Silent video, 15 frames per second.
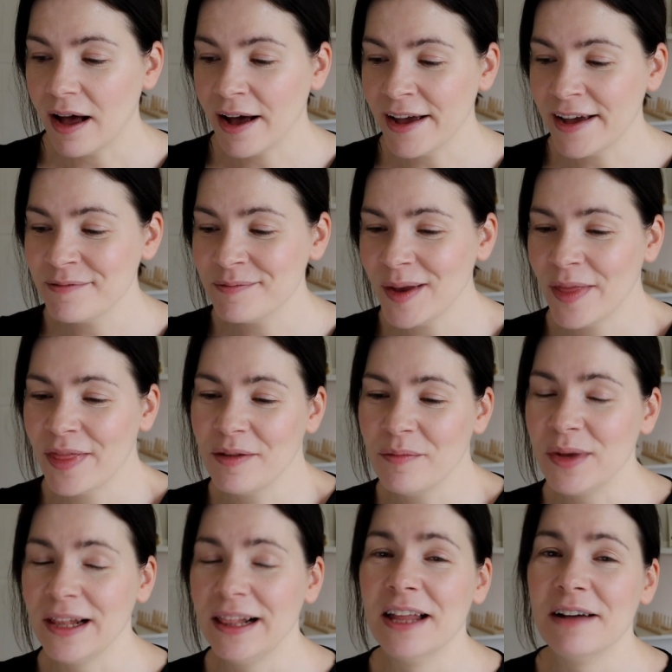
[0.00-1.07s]
I am in the
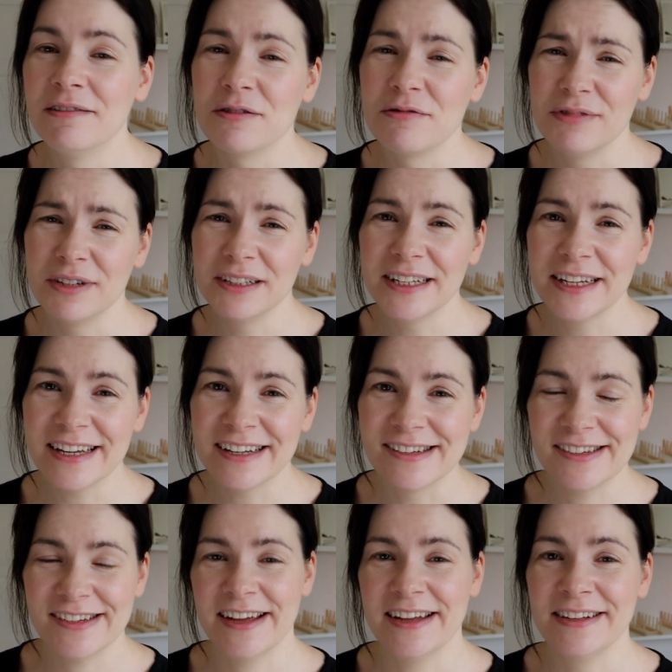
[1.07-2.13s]
middle of a really
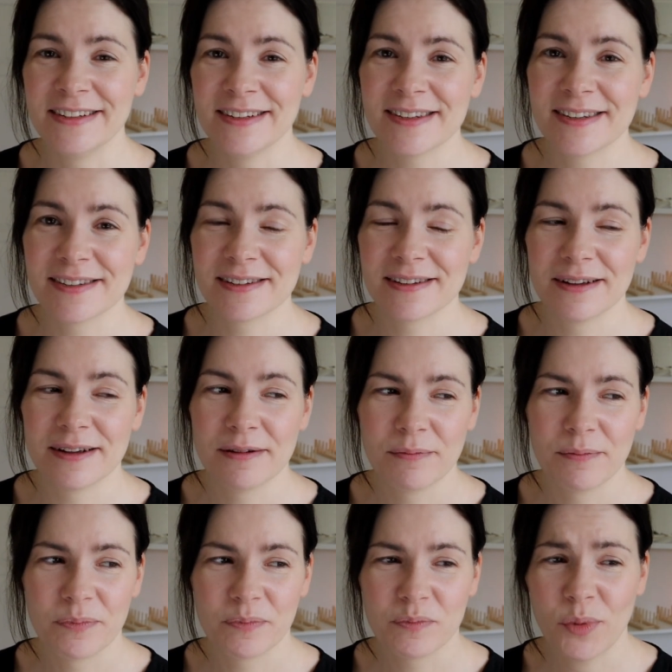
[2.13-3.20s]
intense
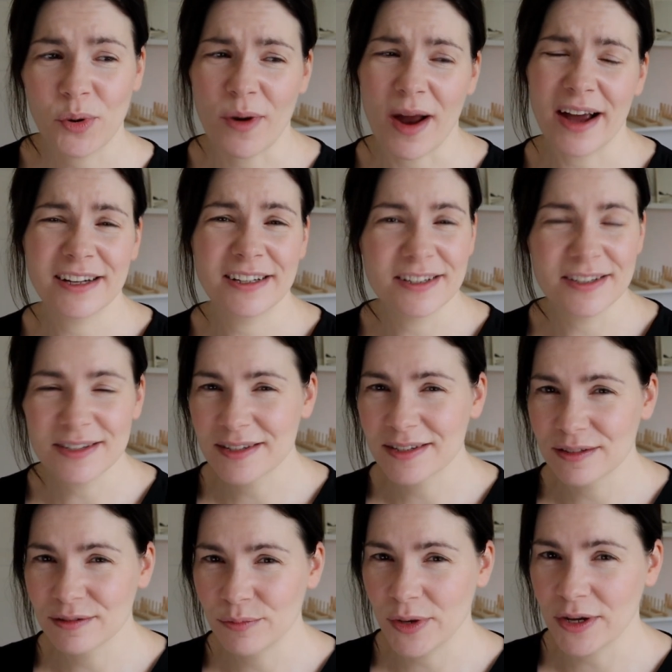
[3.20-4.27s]

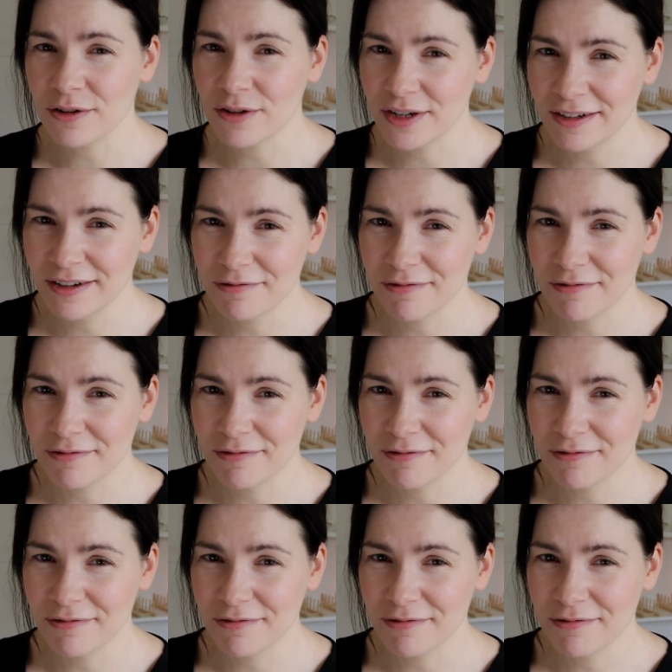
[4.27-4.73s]
practice period